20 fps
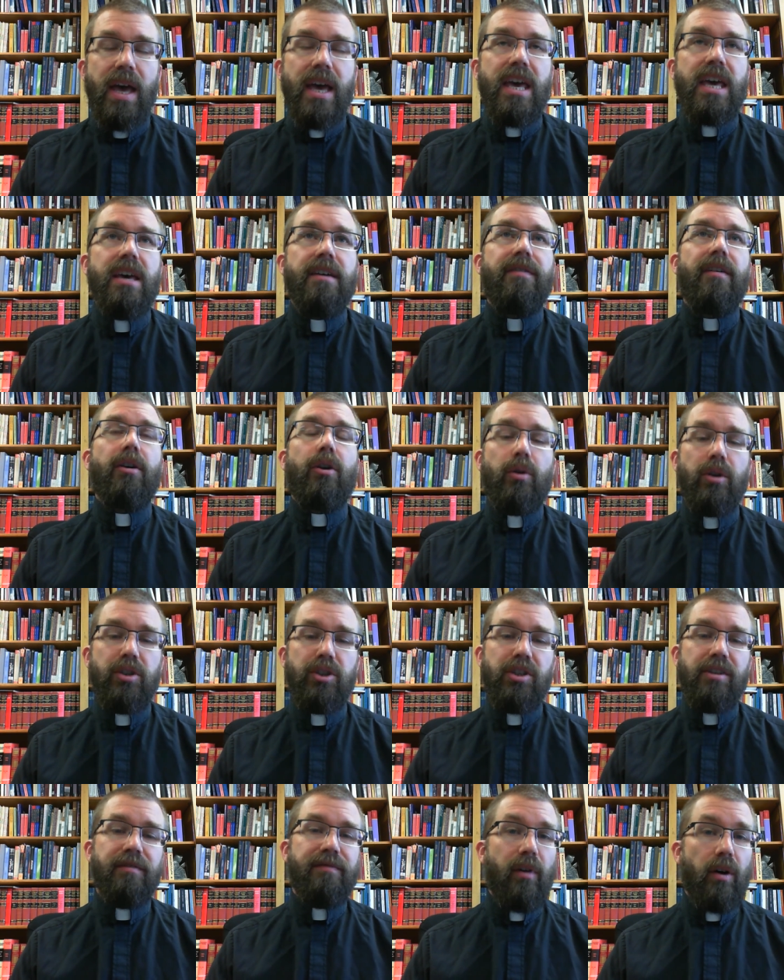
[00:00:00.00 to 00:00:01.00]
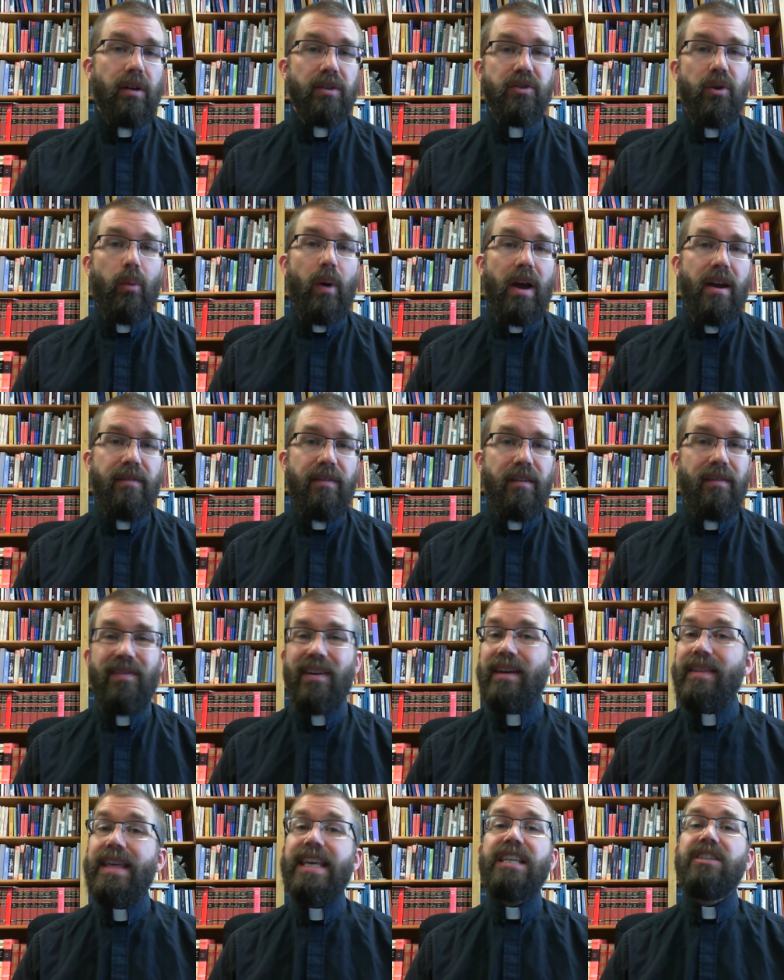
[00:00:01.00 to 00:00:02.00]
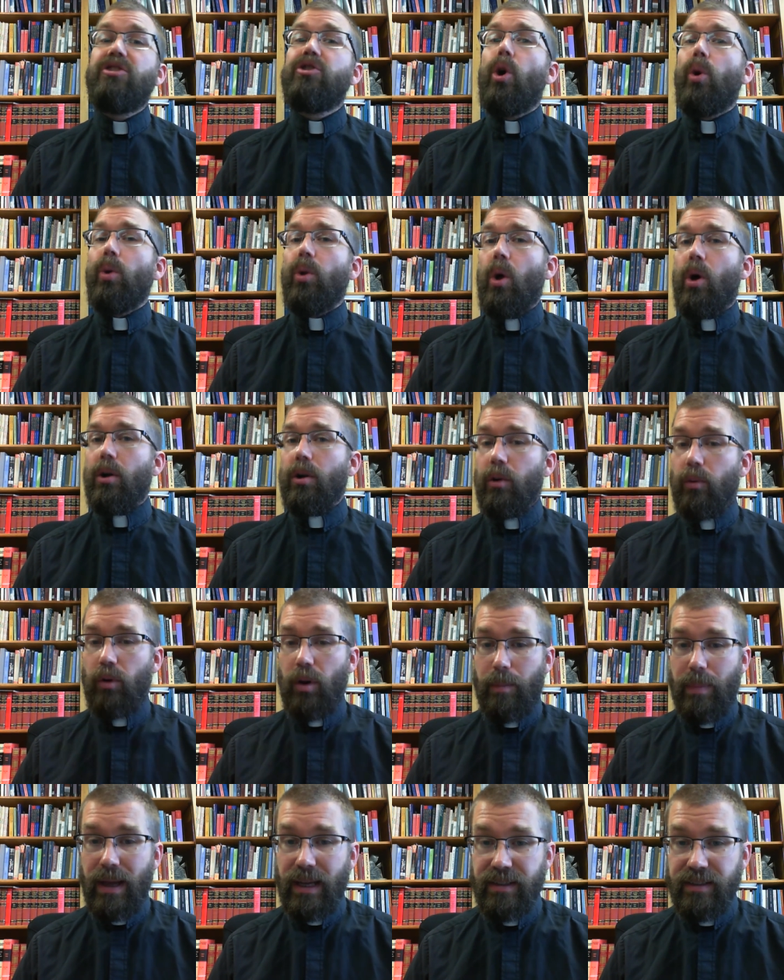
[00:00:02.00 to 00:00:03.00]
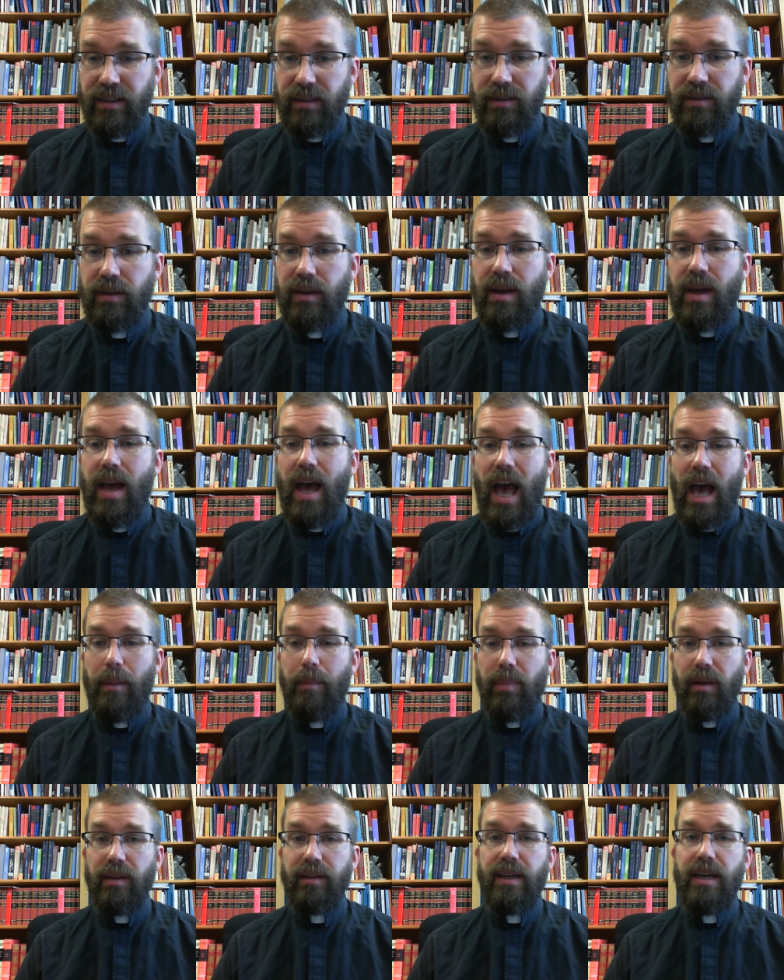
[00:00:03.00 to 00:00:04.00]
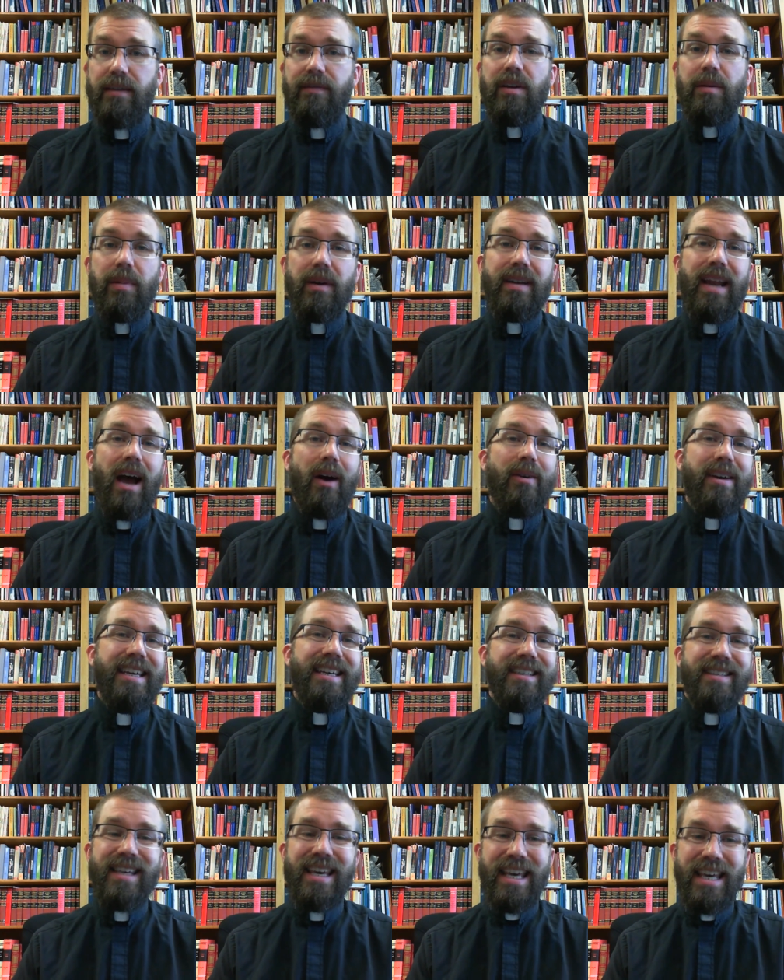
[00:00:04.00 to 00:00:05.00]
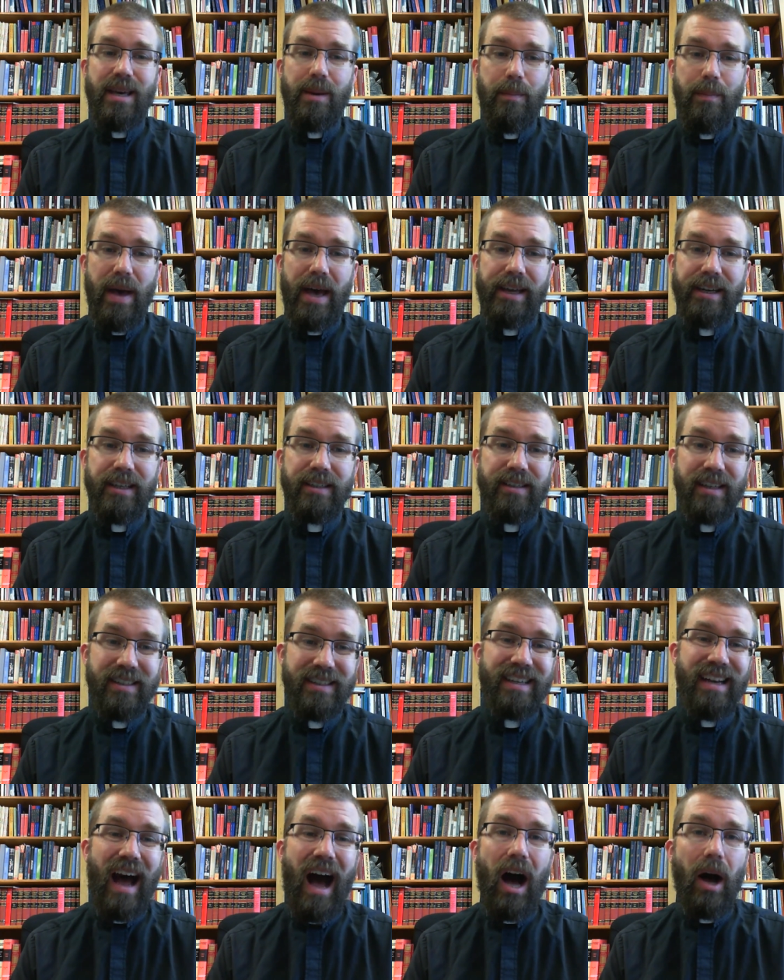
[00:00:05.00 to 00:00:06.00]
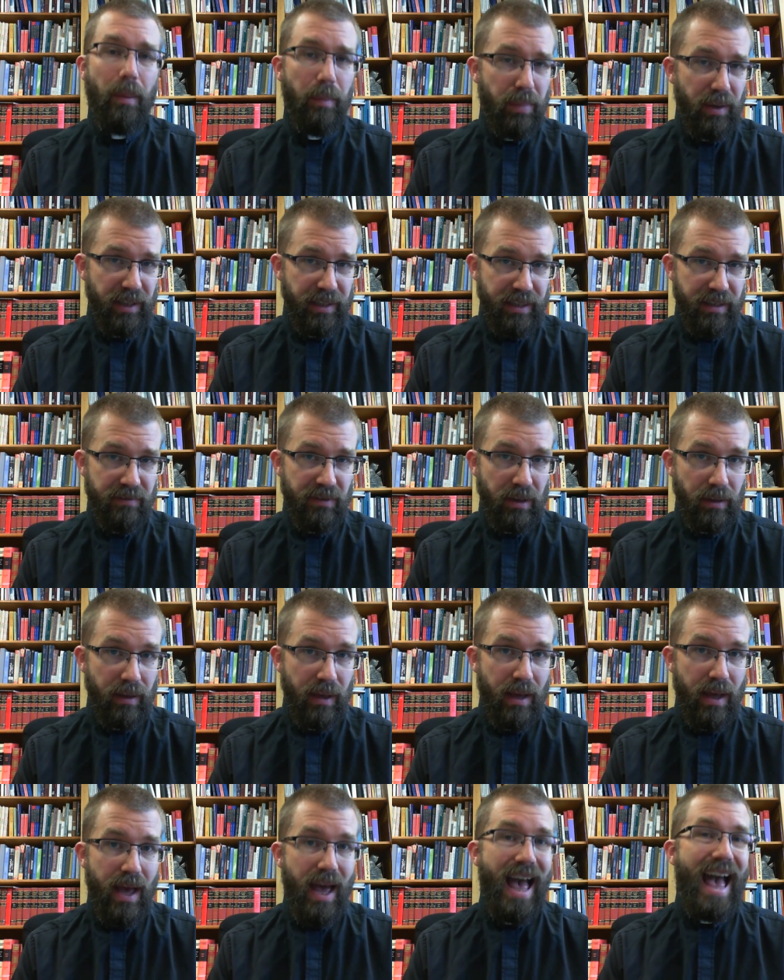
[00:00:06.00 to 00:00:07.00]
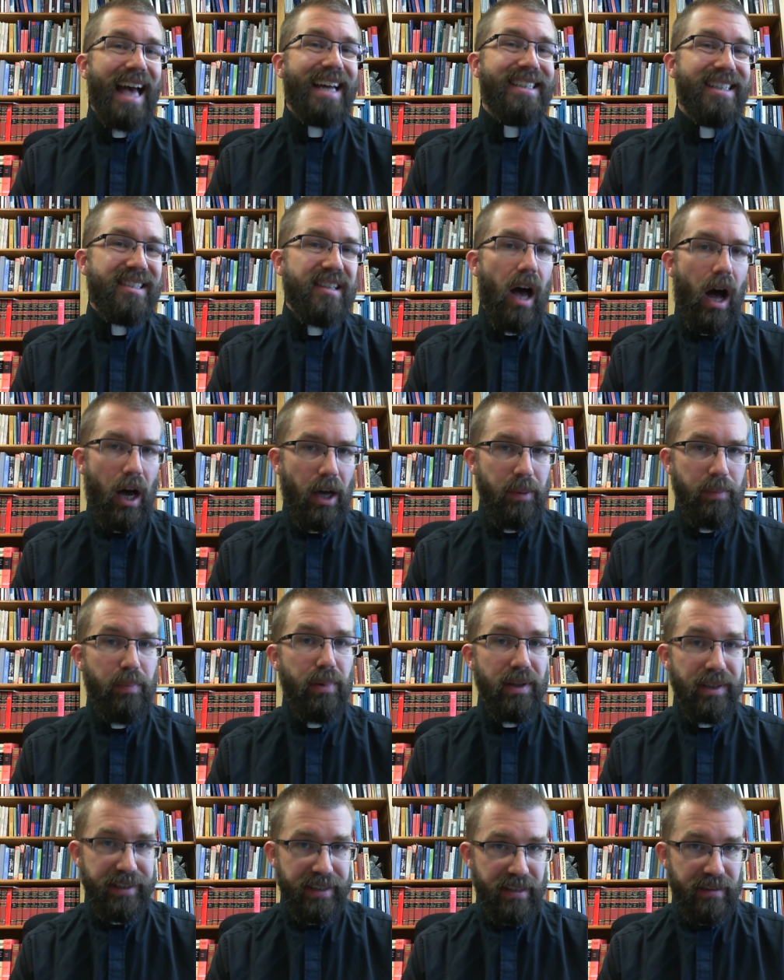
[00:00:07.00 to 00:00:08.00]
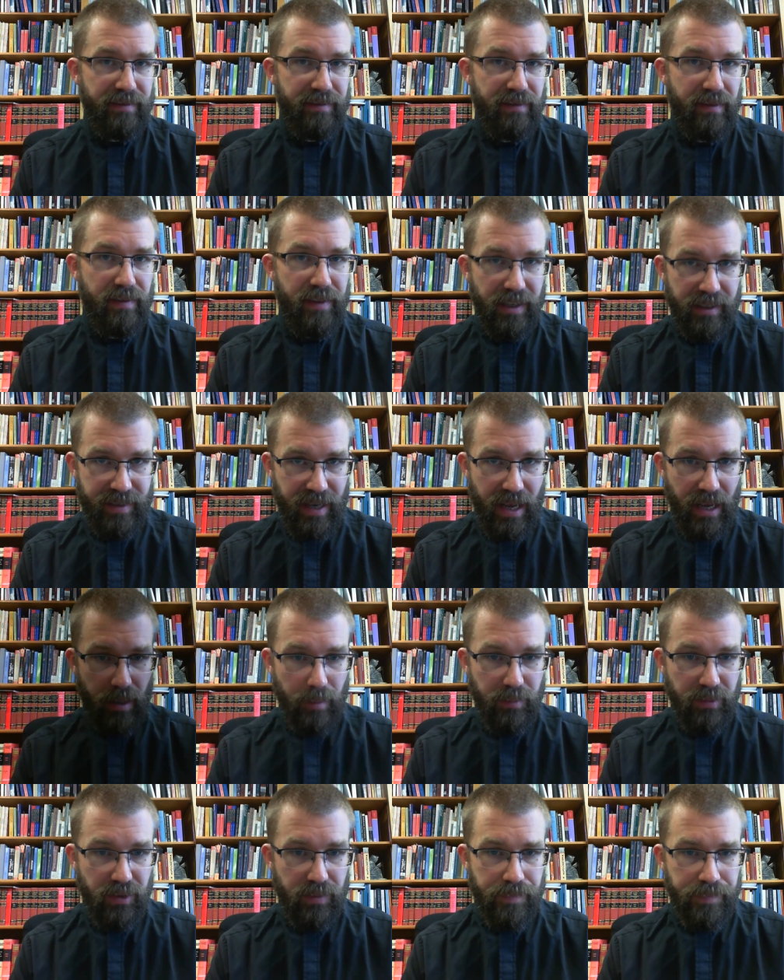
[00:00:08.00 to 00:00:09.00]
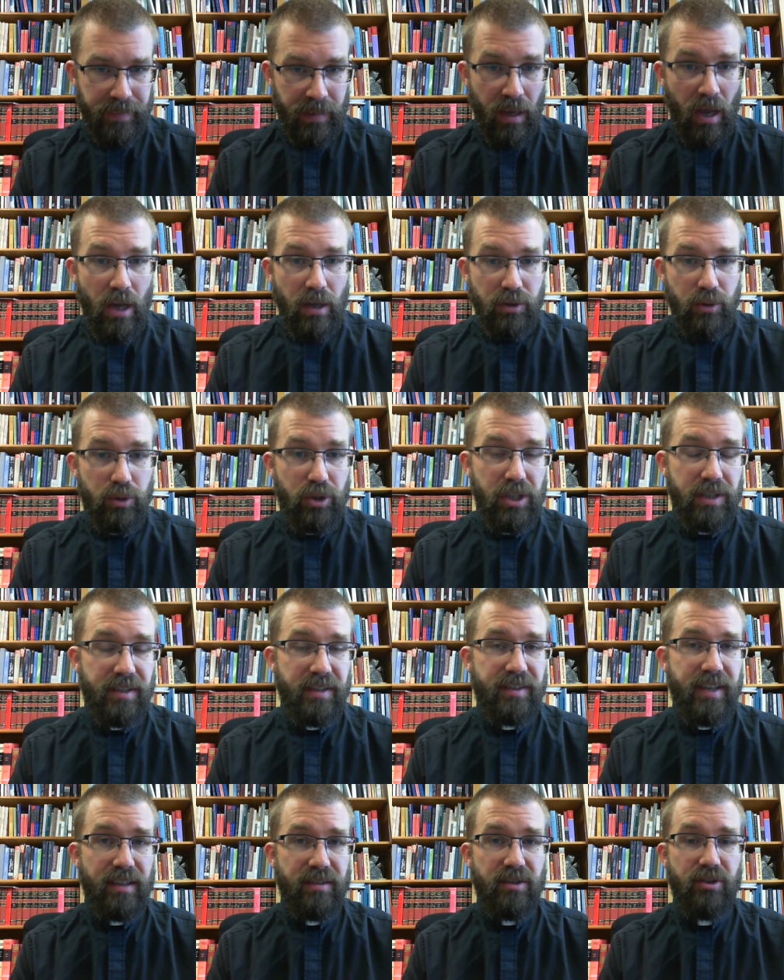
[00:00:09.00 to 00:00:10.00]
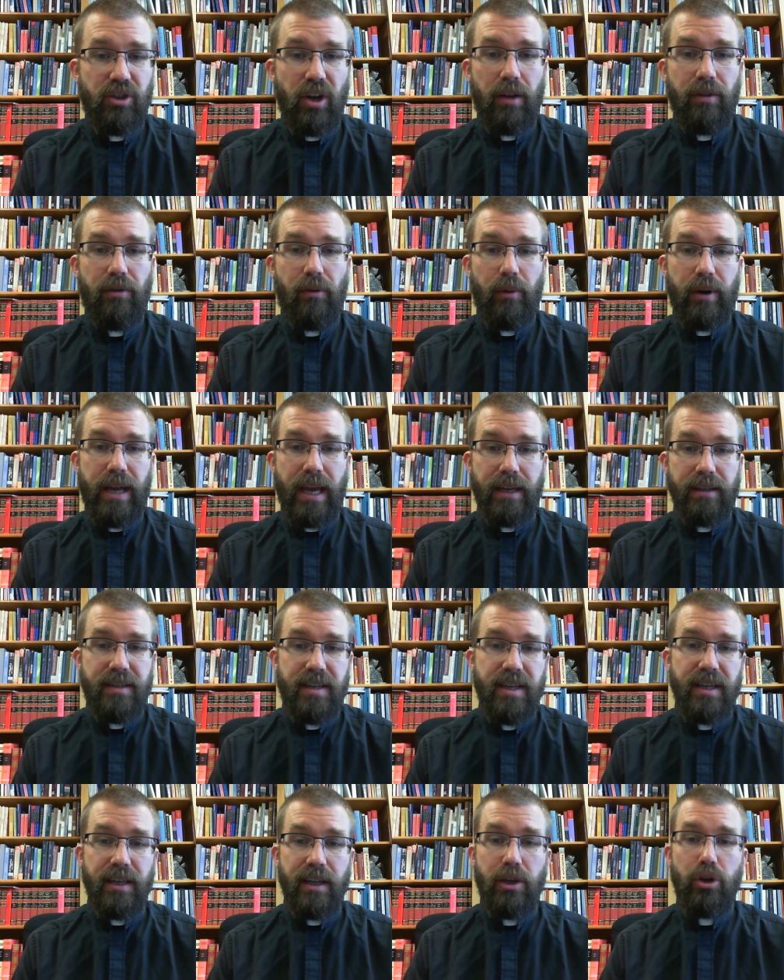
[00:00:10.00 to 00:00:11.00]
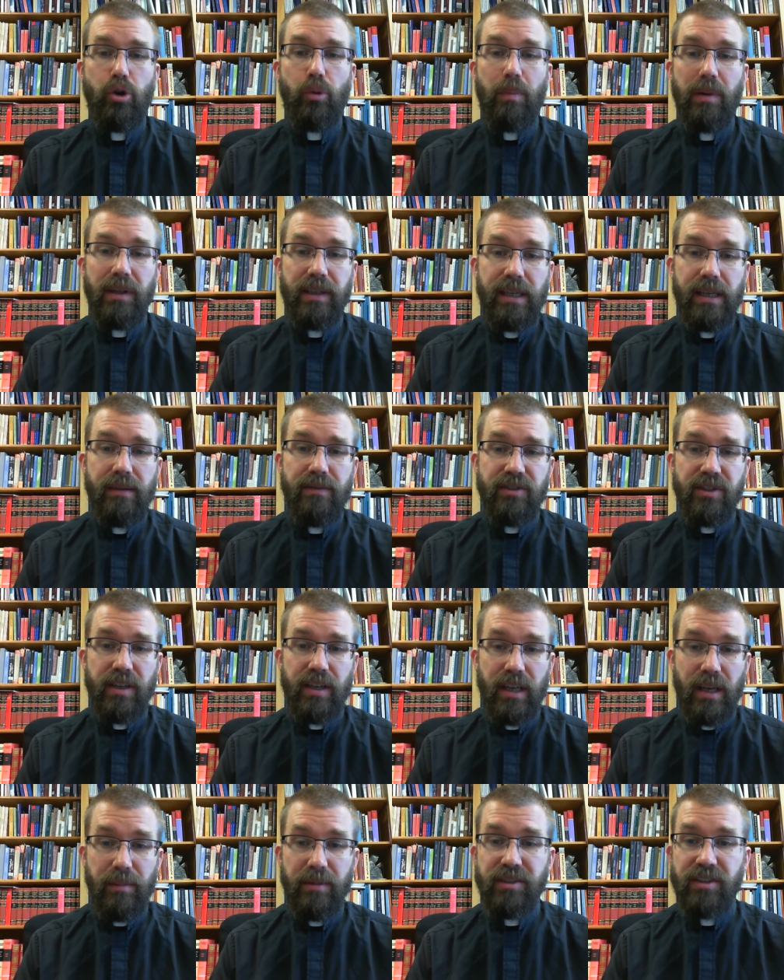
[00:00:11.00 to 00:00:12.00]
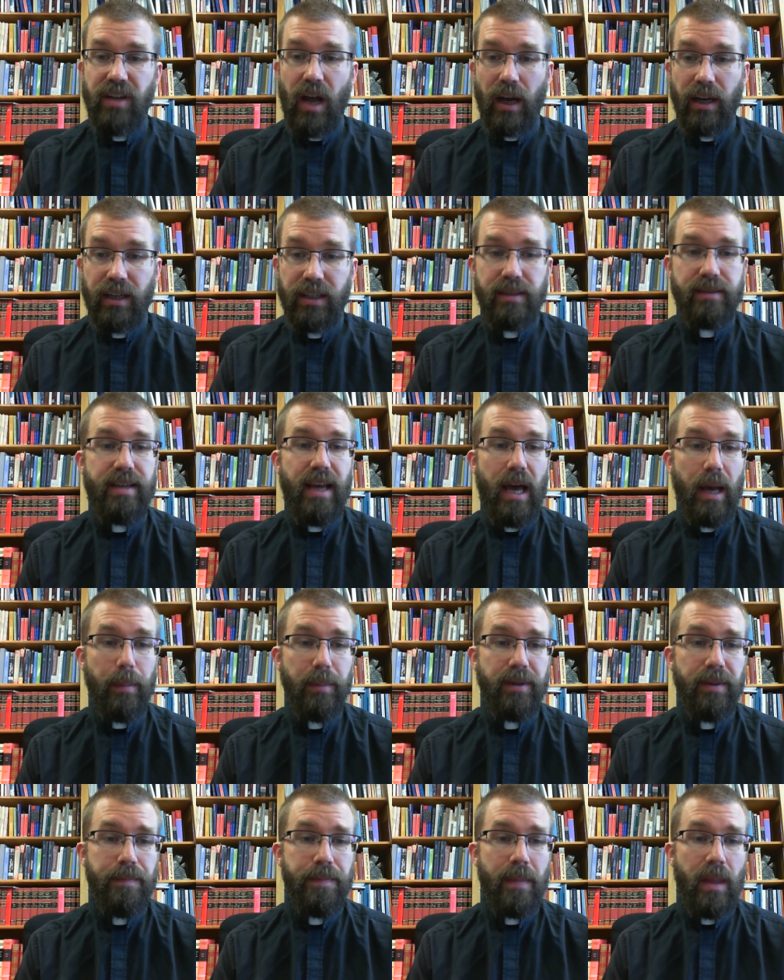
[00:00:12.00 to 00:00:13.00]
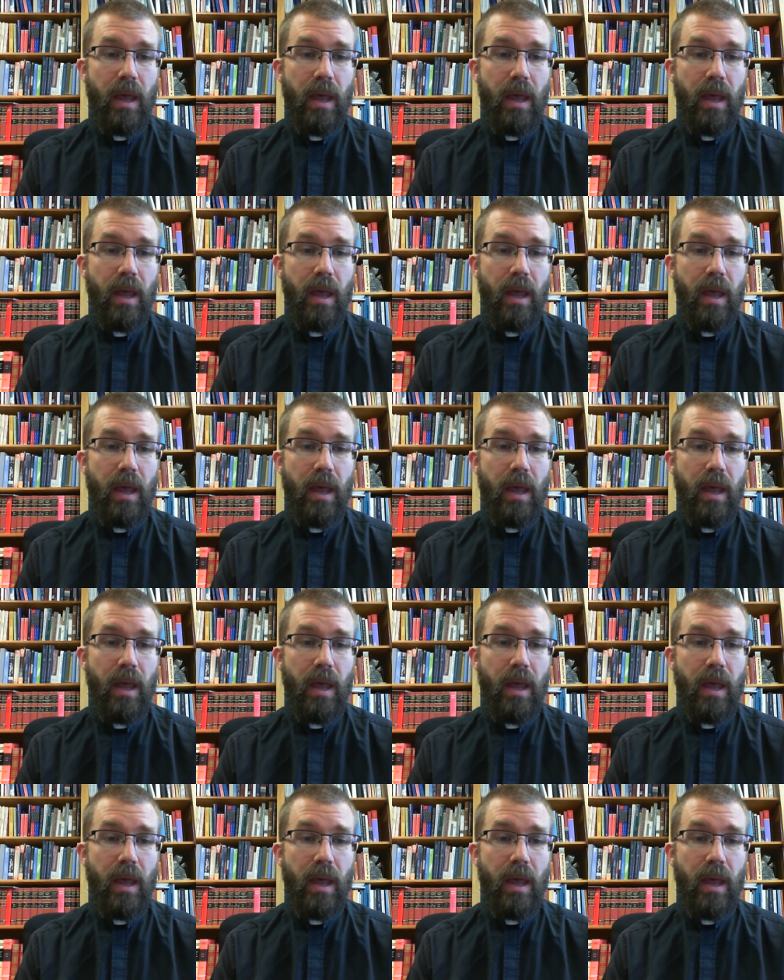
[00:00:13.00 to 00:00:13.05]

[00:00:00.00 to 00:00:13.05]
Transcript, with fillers: If a Christian falls away from faith, he's no longer repentant and believing, but now he is impenitent and unbelieving, and it's unbelief that damns. So Jesus says in John 3:18, "He who believes in him is not condemned,